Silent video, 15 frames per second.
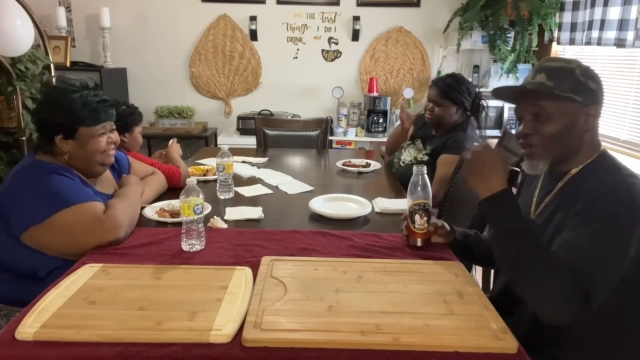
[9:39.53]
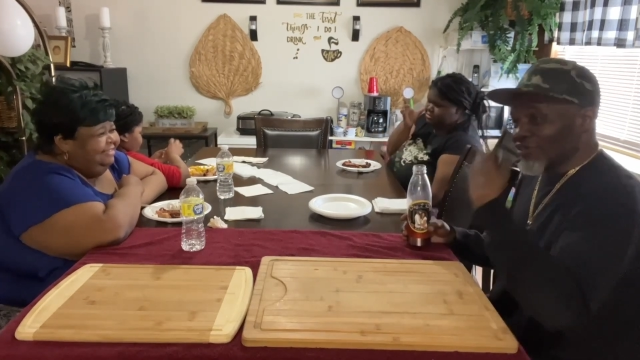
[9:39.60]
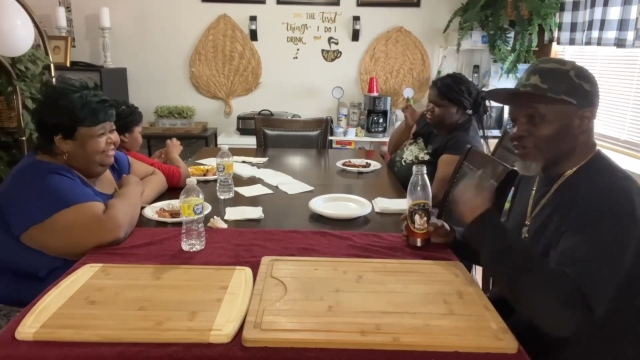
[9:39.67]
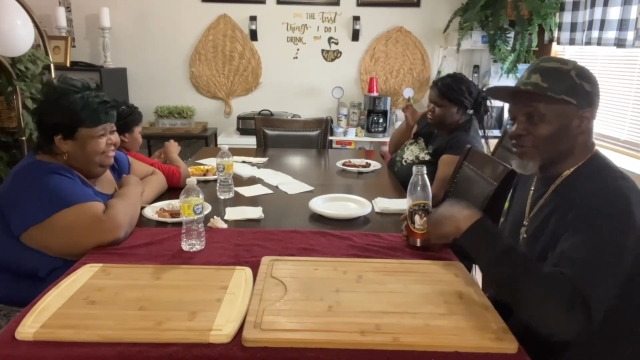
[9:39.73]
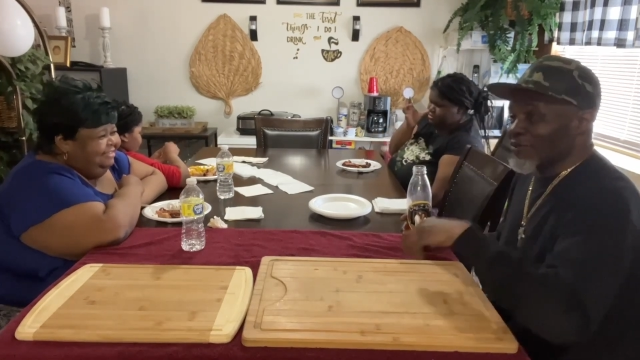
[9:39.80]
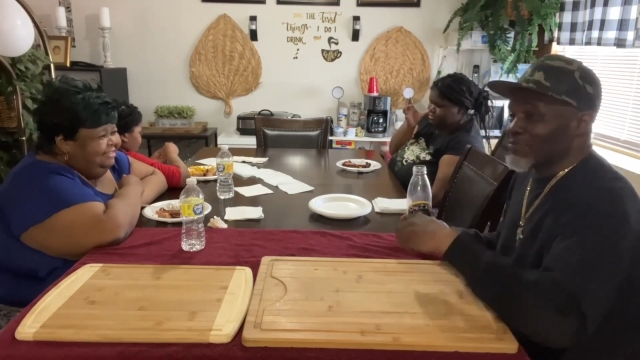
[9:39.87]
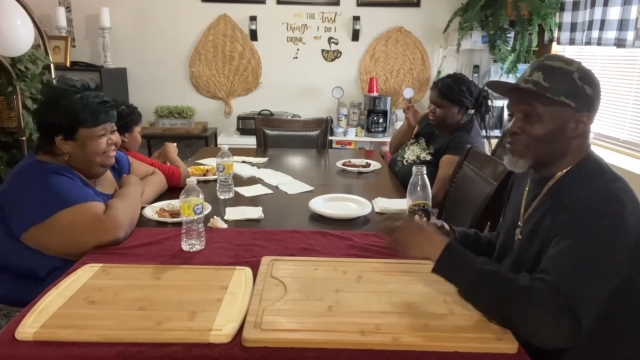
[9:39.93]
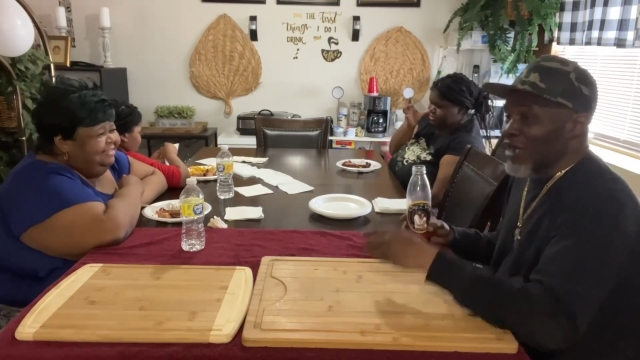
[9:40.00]
Speaker 1: under
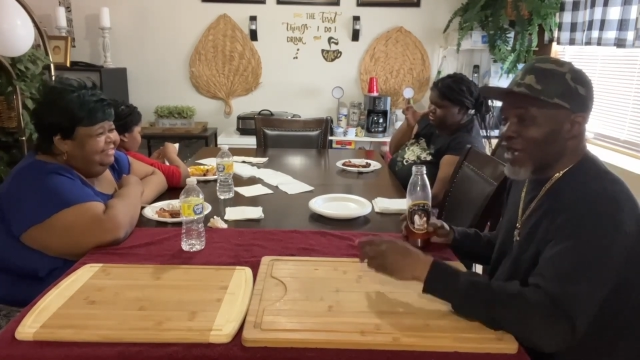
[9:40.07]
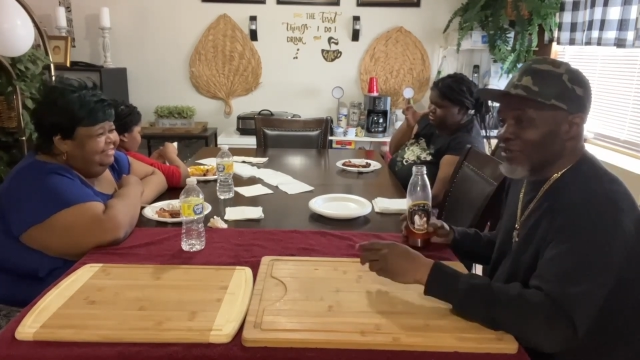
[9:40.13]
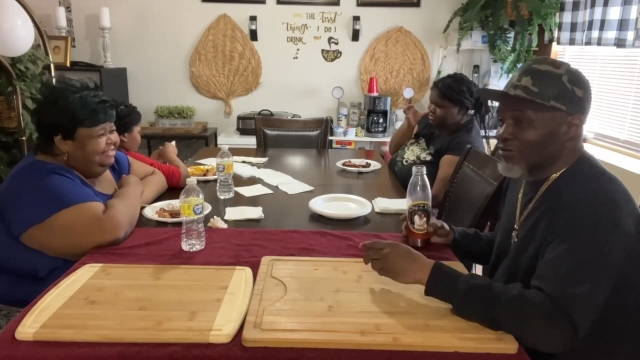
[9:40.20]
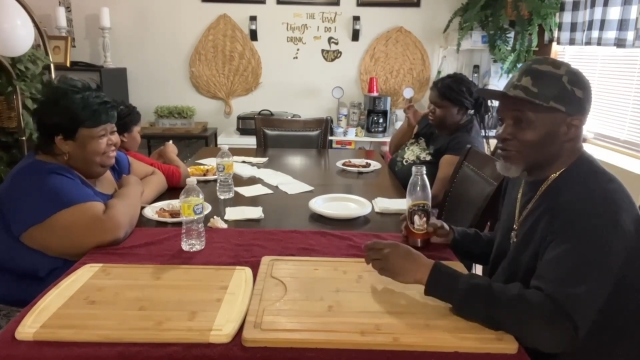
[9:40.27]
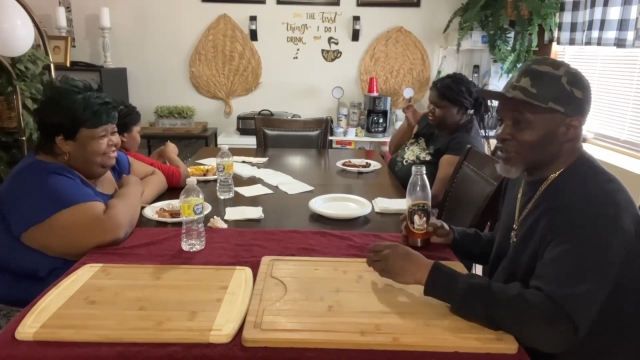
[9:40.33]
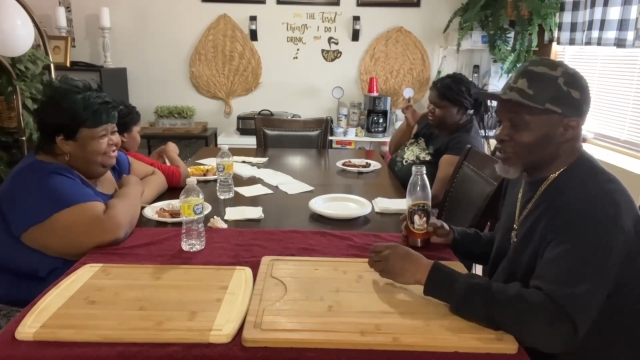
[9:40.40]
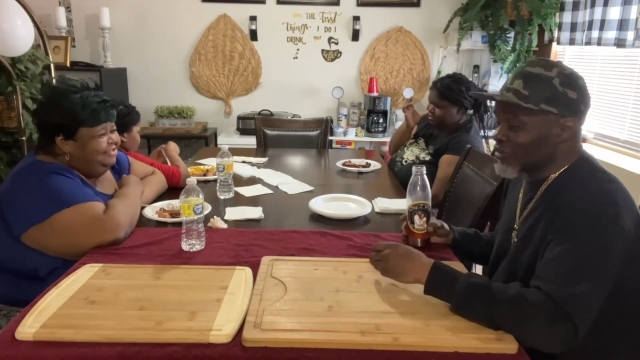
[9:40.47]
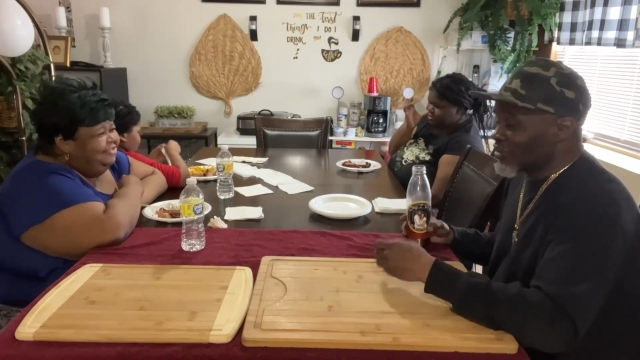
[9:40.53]
the bottom.
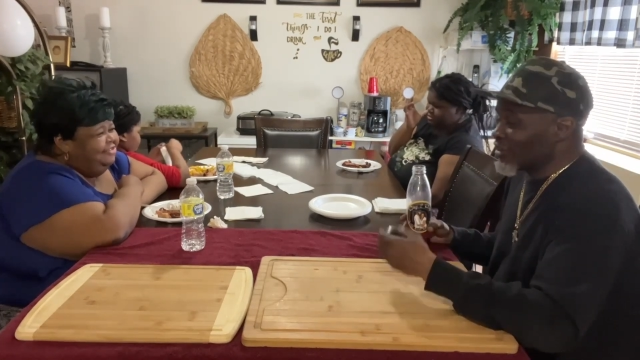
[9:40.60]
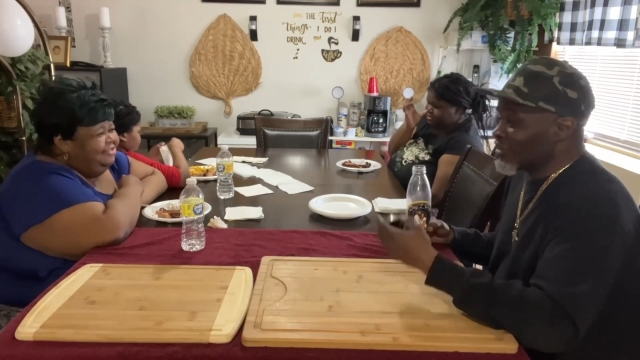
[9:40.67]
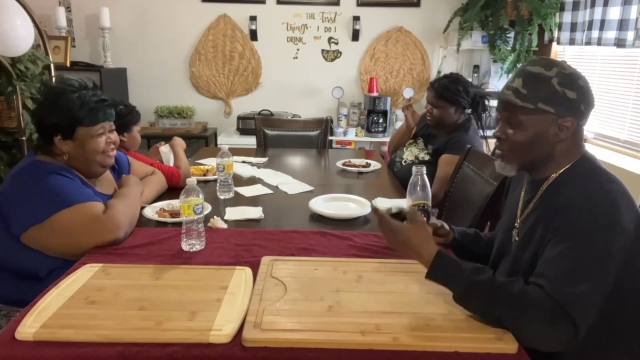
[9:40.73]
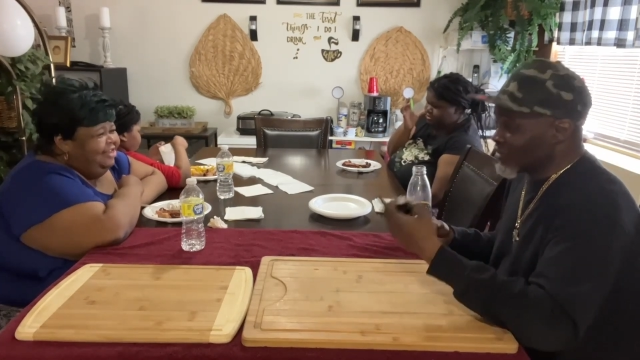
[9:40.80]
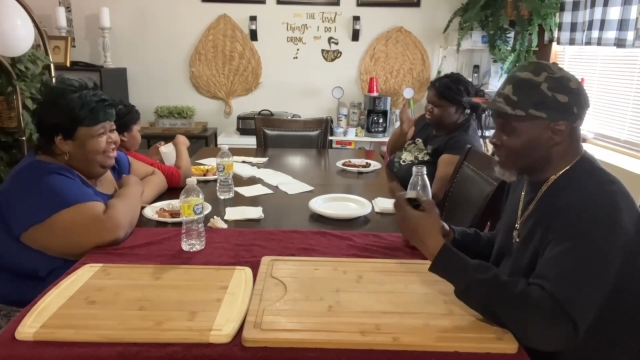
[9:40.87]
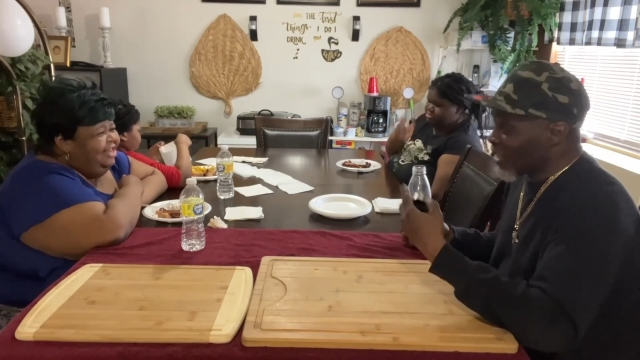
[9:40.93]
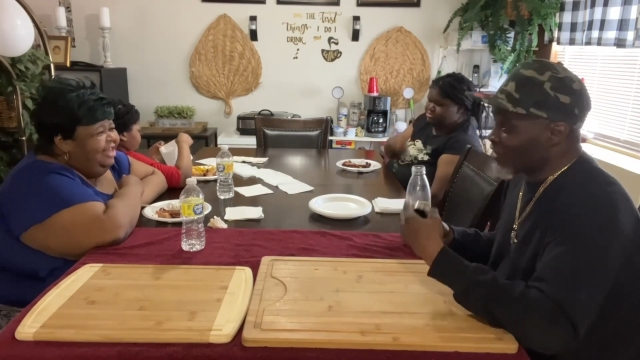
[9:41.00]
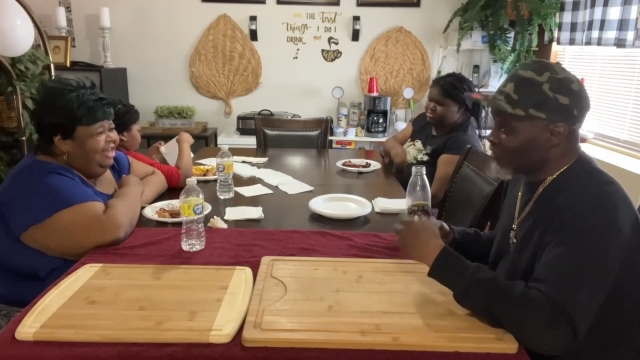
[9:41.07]
Is is
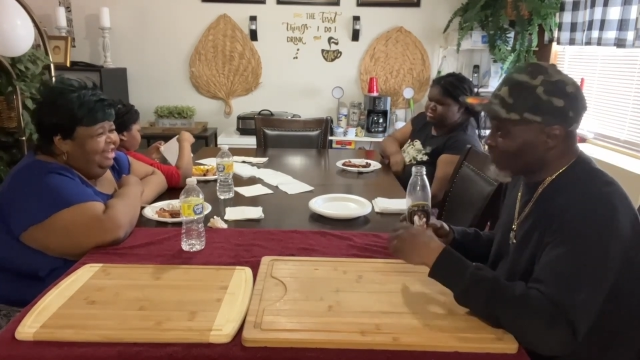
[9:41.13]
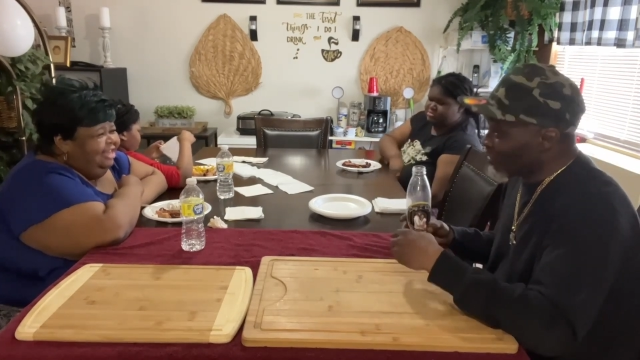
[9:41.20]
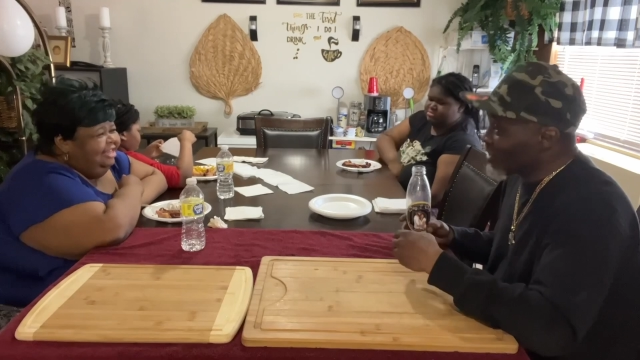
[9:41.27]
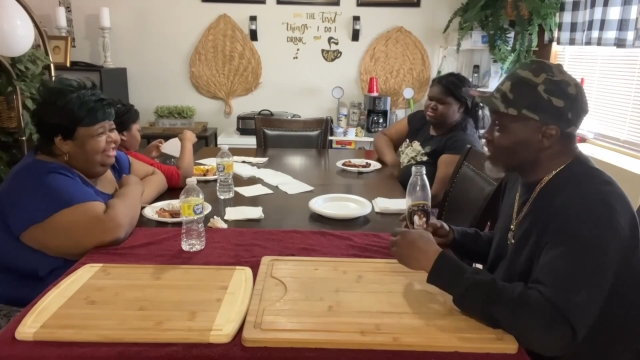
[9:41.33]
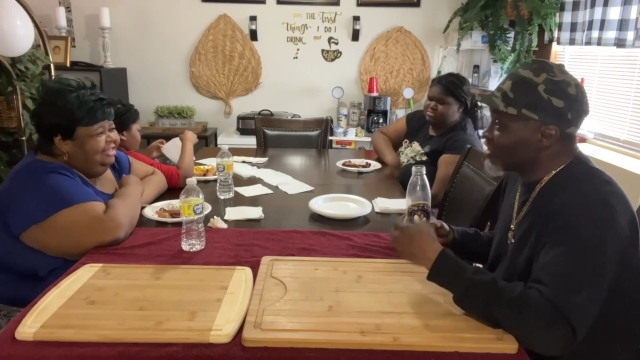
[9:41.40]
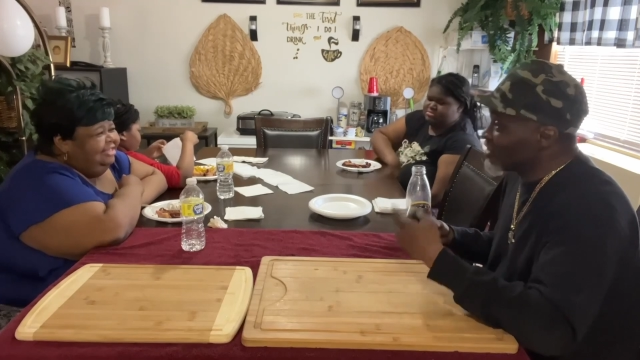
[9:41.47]
that green